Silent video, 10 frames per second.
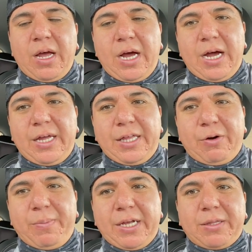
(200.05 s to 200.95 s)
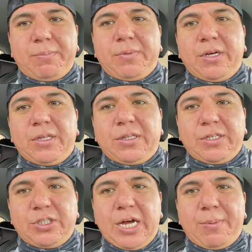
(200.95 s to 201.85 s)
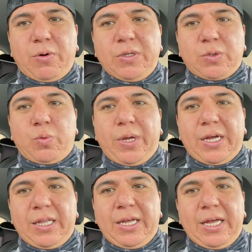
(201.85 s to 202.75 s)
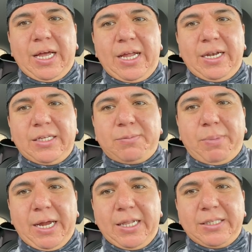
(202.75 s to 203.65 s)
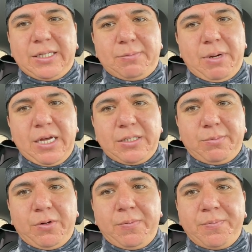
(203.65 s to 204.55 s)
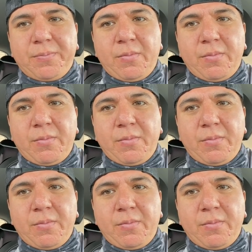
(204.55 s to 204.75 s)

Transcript: uh, that'll make the, the, the job go as quickly and as painless as possible